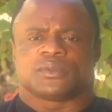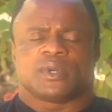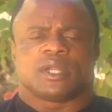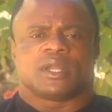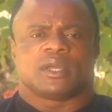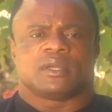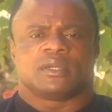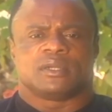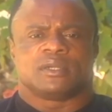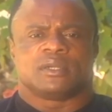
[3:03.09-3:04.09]
well
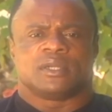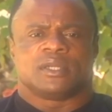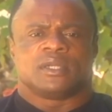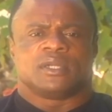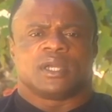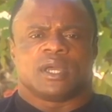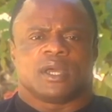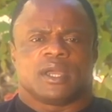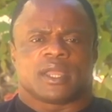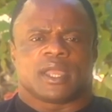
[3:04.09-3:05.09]

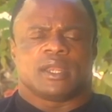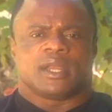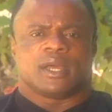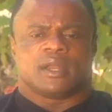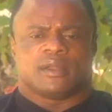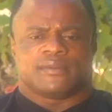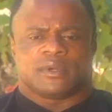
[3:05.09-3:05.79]
gain a lot